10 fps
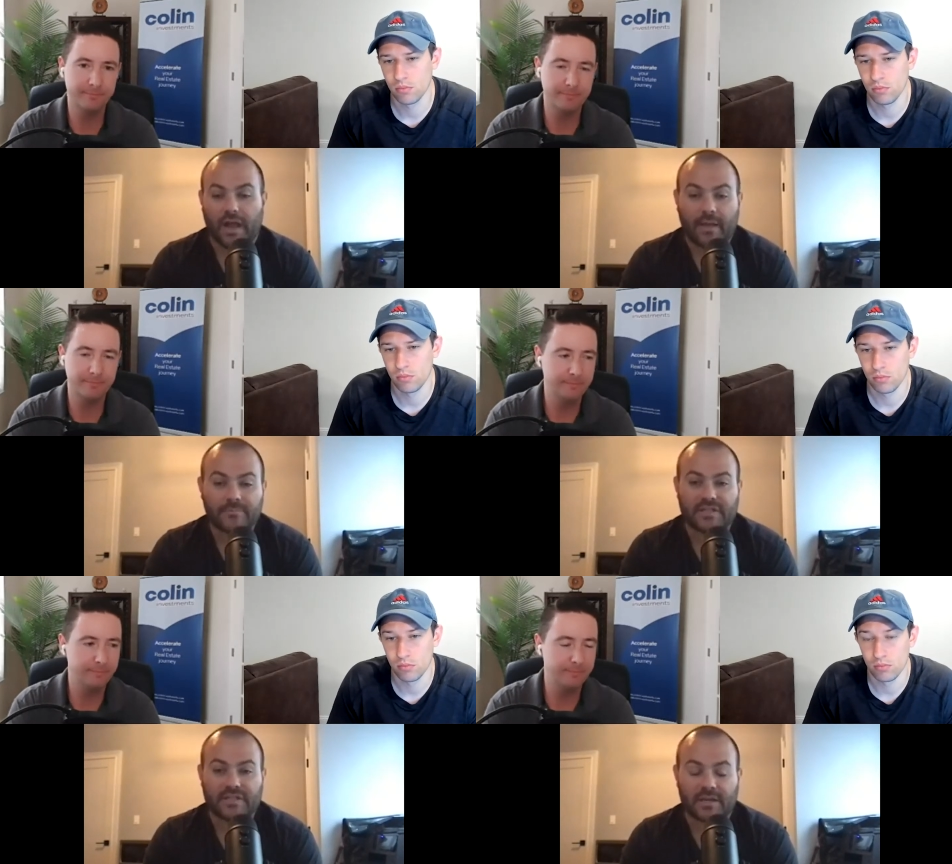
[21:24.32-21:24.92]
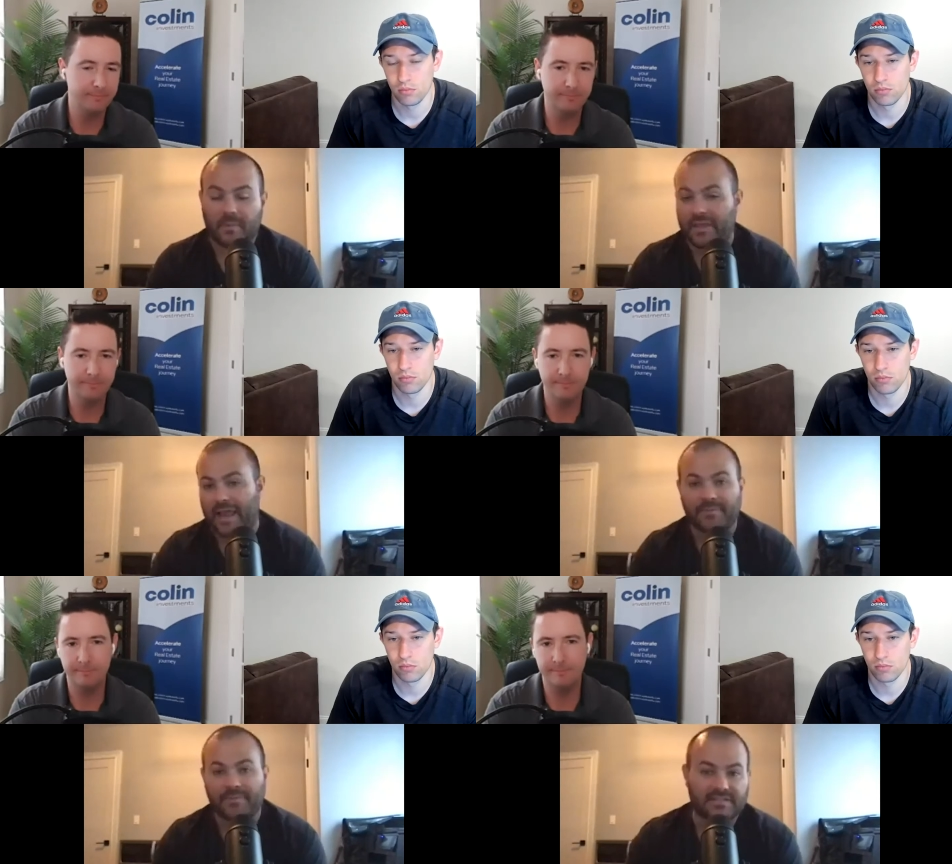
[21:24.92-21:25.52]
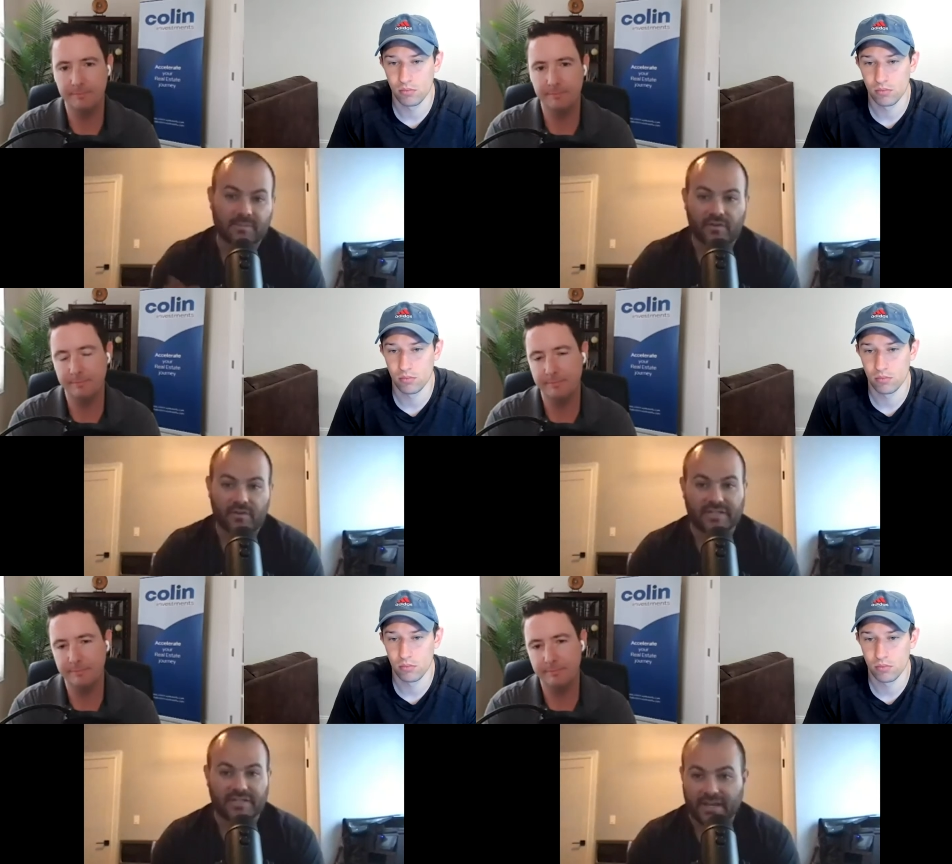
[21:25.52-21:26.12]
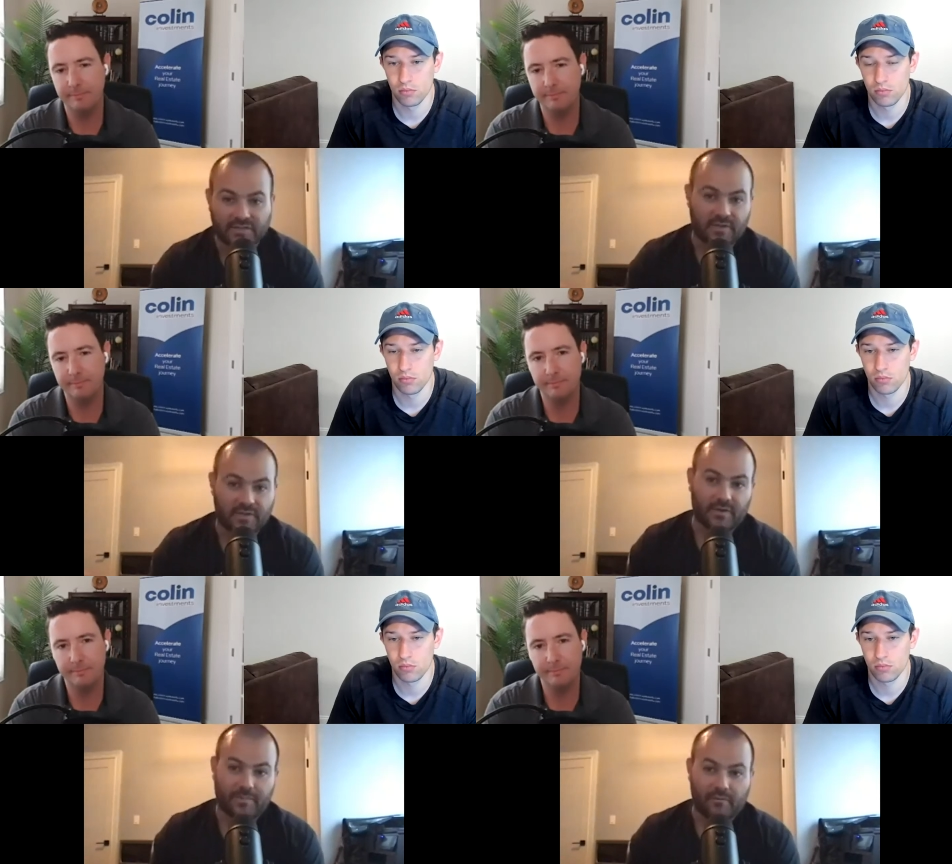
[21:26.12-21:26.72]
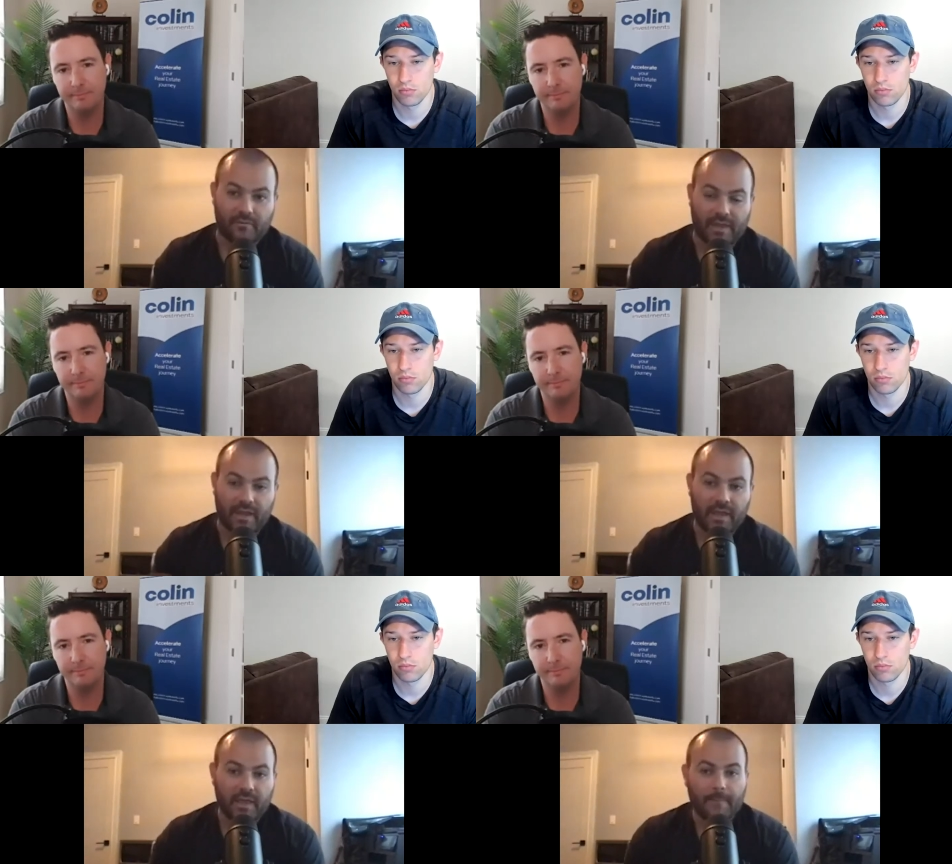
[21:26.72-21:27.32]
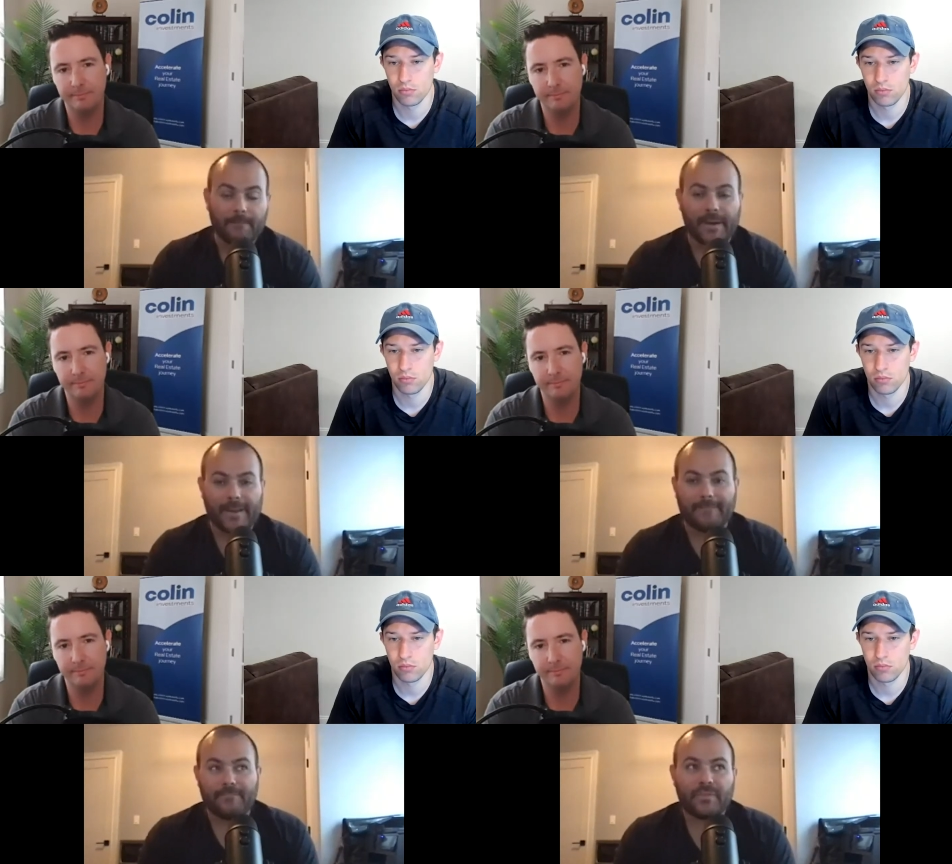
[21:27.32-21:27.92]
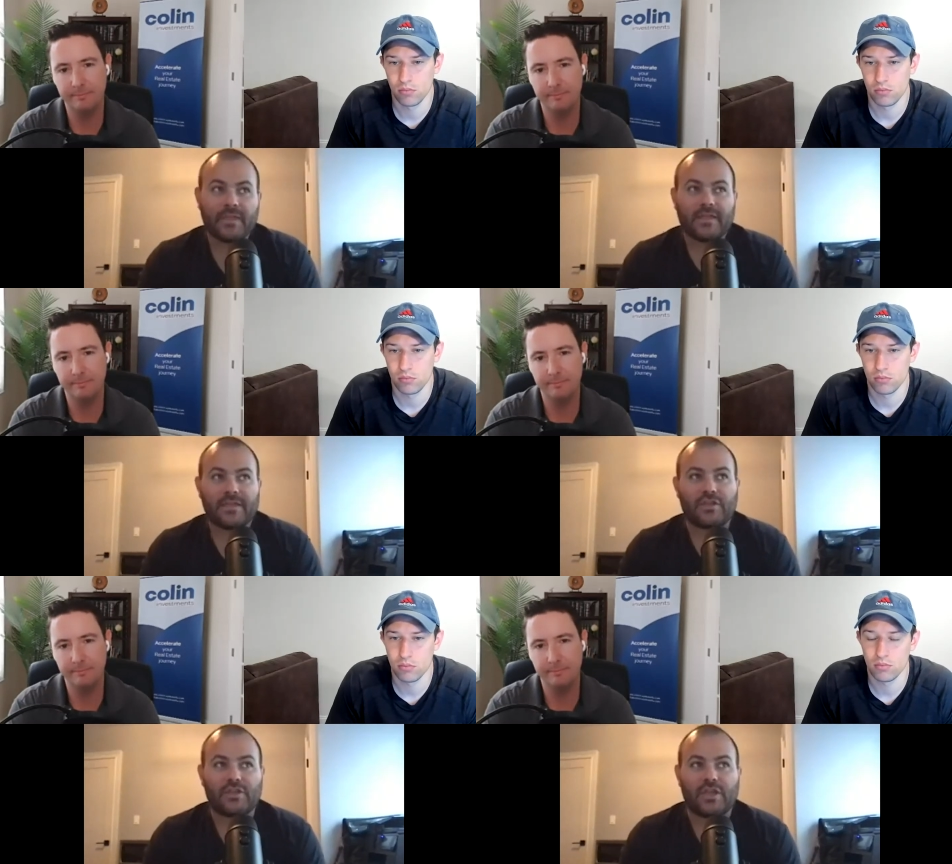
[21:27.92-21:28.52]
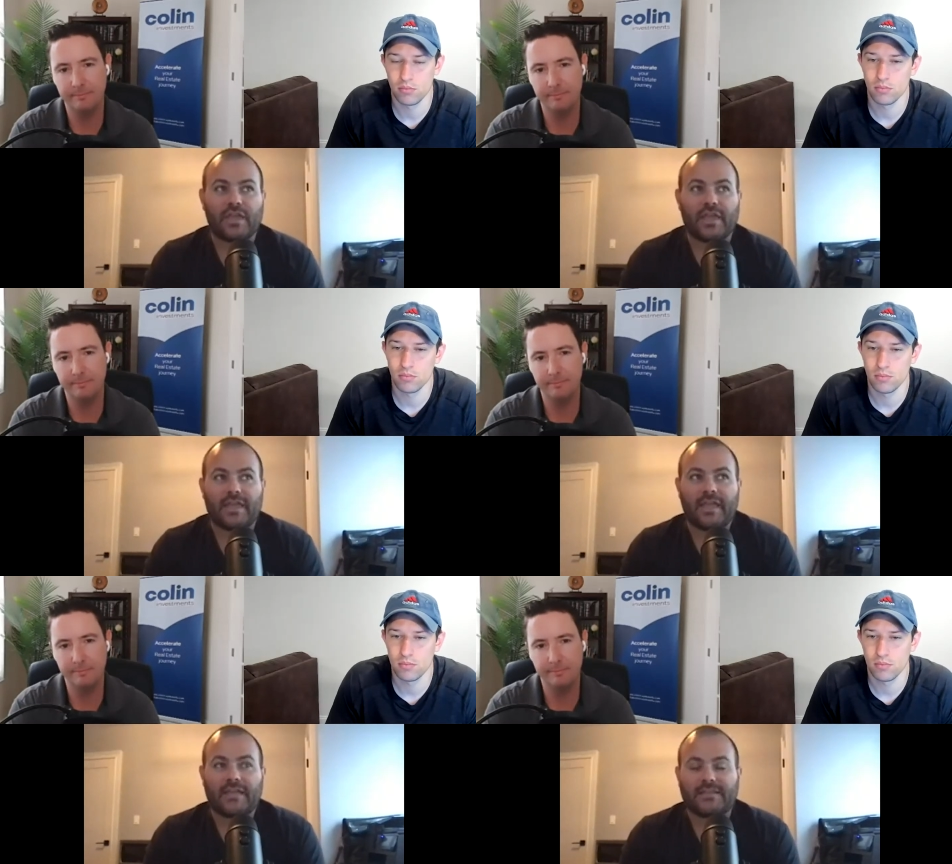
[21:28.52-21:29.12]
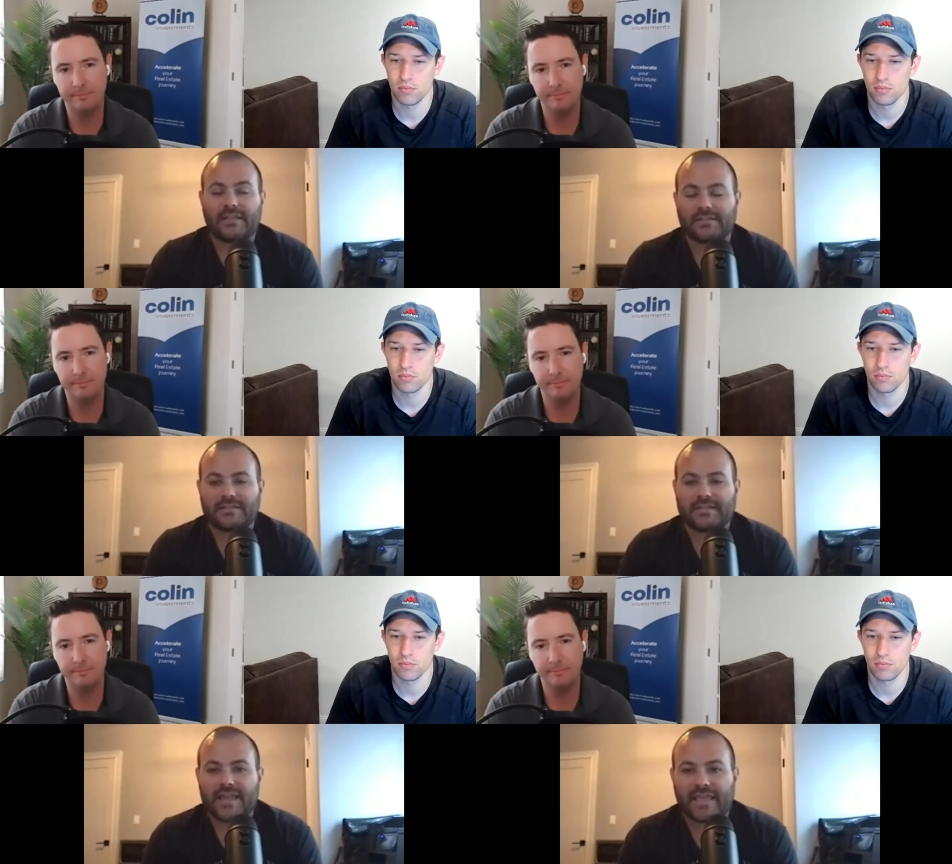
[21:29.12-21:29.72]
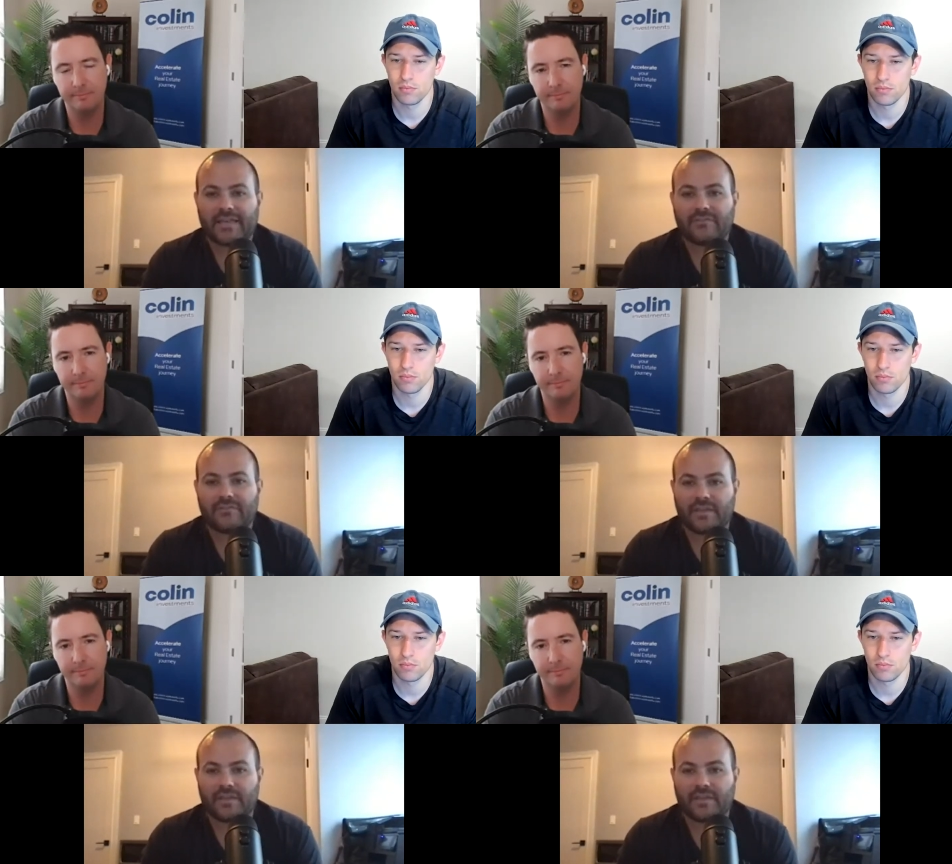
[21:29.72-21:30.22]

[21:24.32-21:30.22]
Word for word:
Speaker 1: I'm just not going to pay. It happened to some of our tenants who didn't want to pay rent, but it does negatively